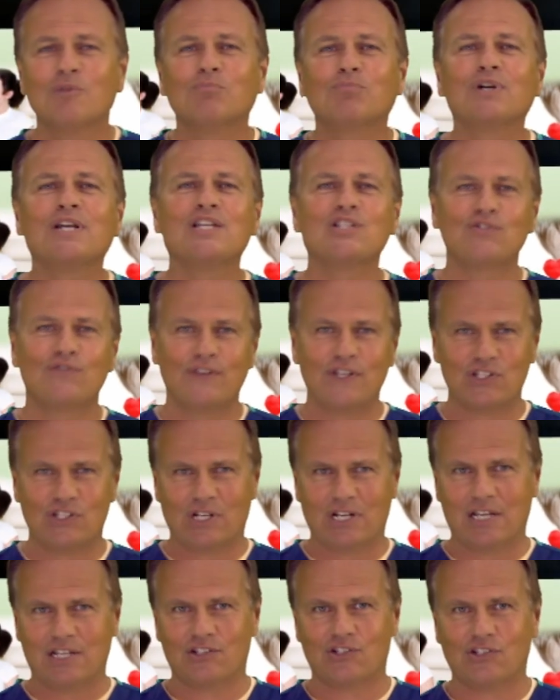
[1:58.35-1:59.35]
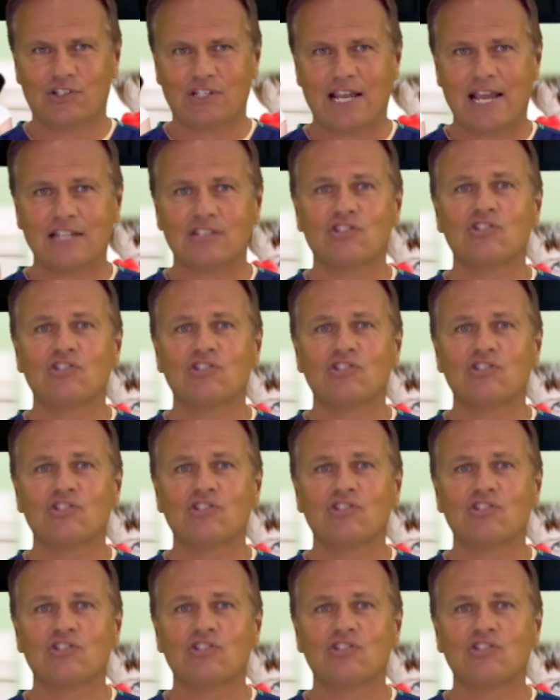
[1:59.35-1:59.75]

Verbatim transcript: please visit us at